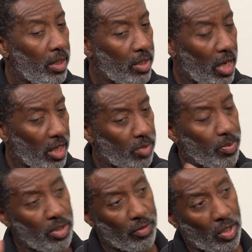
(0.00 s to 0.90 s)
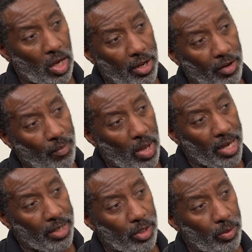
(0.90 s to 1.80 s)
husband of a client of
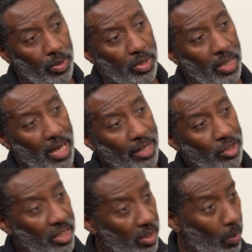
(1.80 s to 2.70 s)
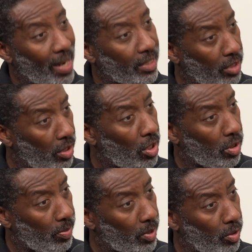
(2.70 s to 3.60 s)
mine who was actually at the Wellington
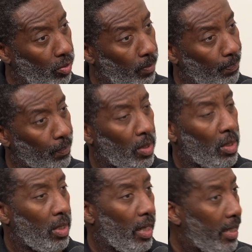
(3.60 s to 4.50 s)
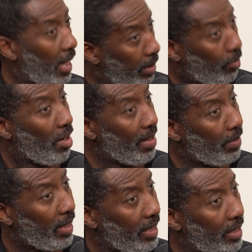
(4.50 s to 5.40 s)
Hospital and had a brain
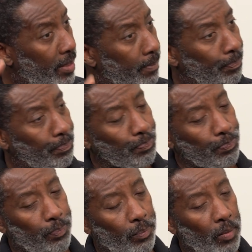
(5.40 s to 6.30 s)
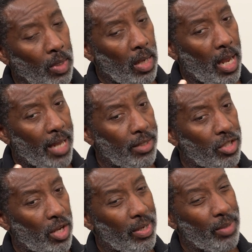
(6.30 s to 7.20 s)
bleed. And
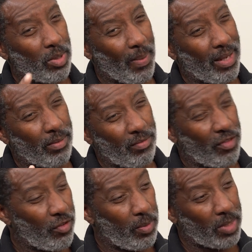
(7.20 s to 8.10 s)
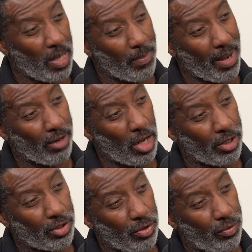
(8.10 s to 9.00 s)
so he was about 50%
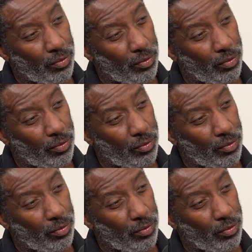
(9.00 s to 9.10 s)
paralyzed.